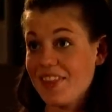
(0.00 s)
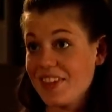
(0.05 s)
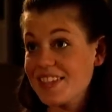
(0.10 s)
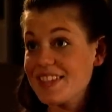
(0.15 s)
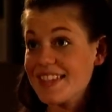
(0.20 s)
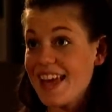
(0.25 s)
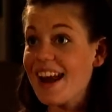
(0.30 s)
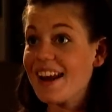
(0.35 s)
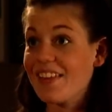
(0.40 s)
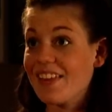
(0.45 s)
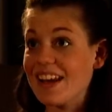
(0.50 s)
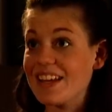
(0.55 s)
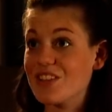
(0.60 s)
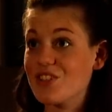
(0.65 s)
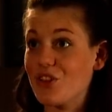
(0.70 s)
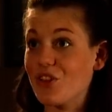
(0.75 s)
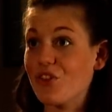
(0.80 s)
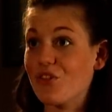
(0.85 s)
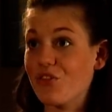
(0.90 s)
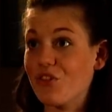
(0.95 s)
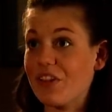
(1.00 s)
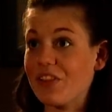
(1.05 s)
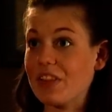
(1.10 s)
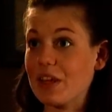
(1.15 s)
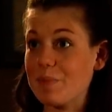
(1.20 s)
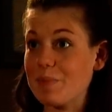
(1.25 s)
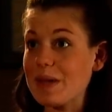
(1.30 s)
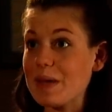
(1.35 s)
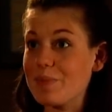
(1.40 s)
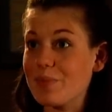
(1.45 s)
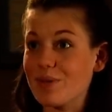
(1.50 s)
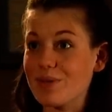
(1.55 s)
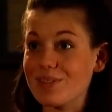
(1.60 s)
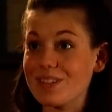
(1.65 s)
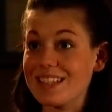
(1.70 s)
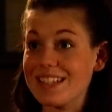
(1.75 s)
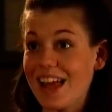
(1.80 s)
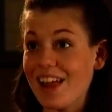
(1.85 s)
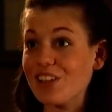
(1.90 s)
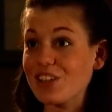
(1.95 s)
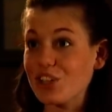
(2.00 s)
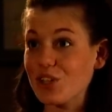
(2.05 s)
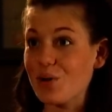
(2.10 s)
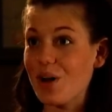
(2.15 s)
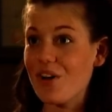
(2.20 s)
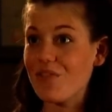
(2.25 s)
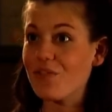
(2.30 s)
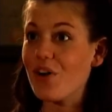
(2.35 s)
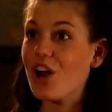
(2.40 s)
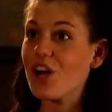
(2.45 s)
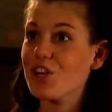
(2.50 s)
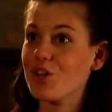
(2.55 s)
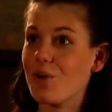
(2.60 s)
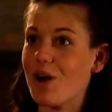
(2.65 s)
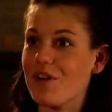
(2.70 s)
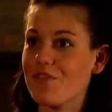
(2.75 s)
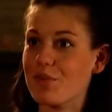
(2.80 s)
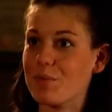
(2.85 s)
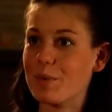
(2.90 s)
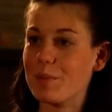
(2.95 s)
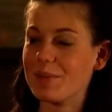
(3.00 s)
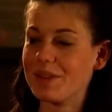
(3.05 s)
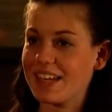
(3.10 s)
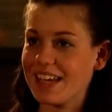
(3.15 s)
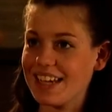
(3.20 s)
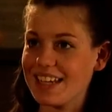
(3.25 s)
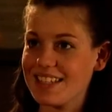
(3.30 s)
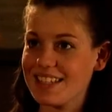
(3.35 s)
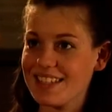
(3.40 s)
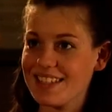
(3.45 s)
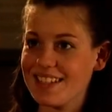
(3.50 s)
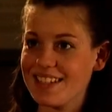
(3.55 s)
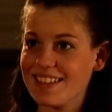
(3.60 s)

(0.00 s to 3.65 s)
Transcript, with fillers: the satellites are the friendly people telling you how far you are from a place.